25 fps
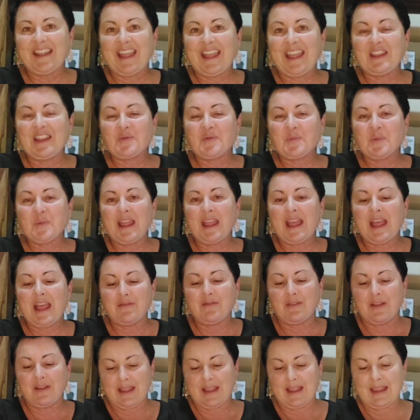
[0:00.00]
and we
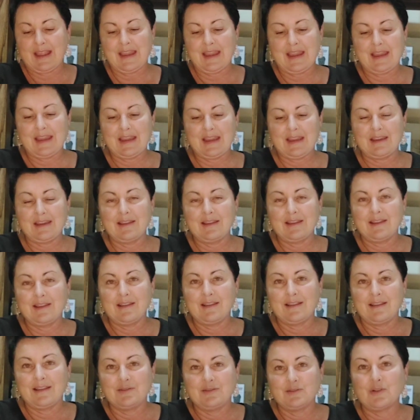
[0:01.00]
have a
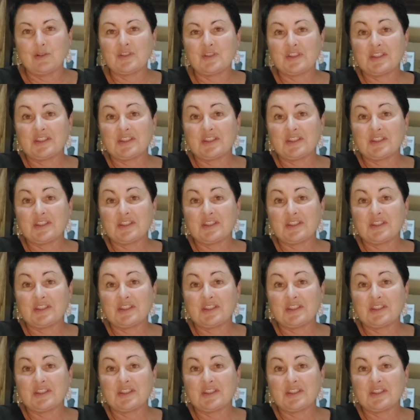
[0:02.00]
not